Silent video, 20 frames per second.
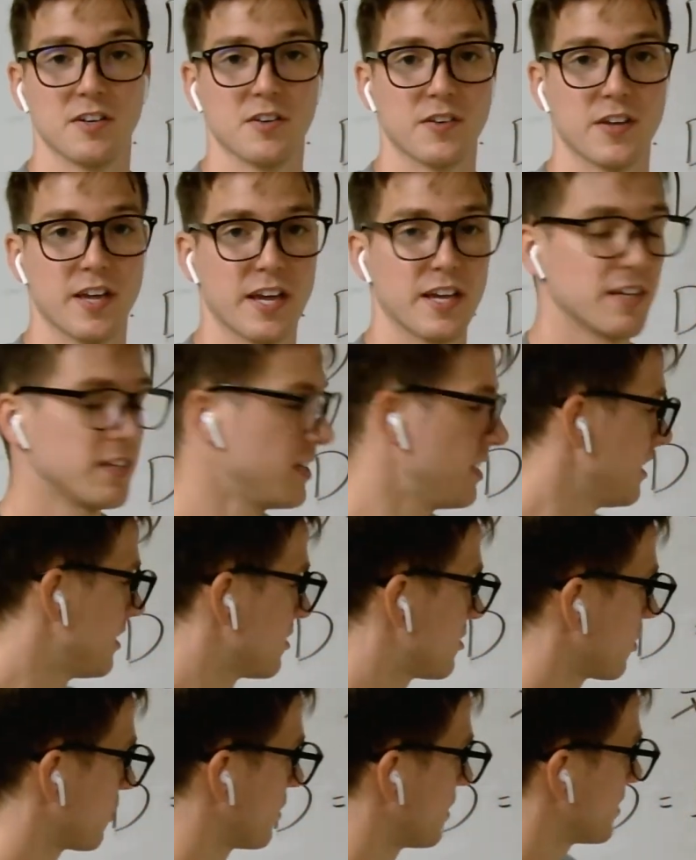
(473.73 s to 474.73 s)
okay?
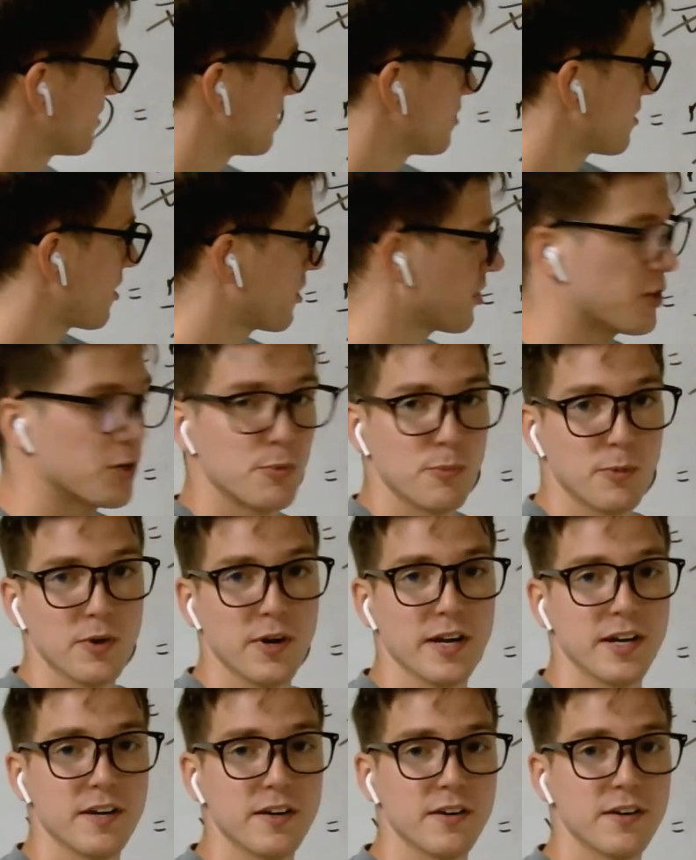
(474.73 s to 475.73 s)
So this is our
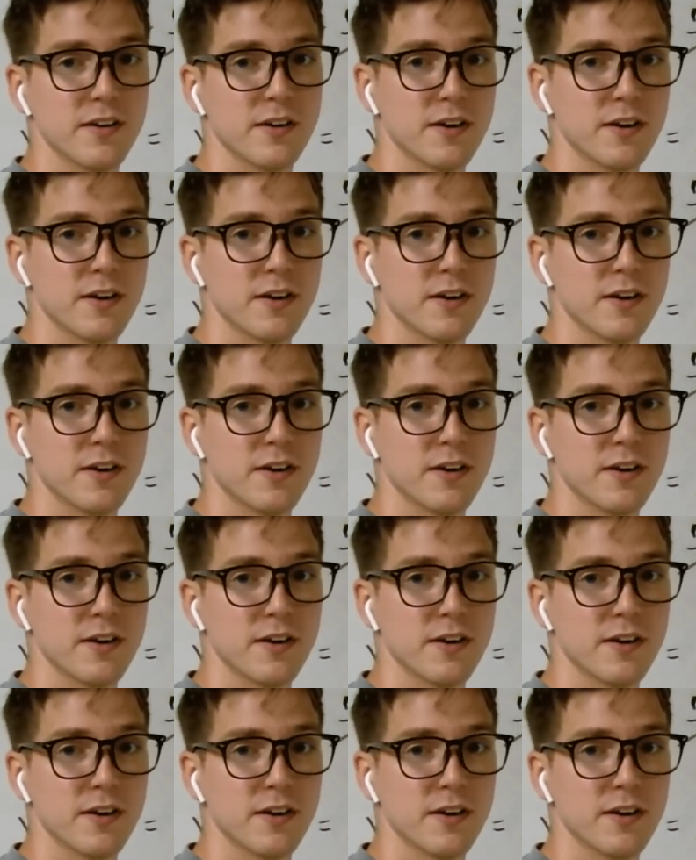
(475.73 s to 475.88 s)
numerator,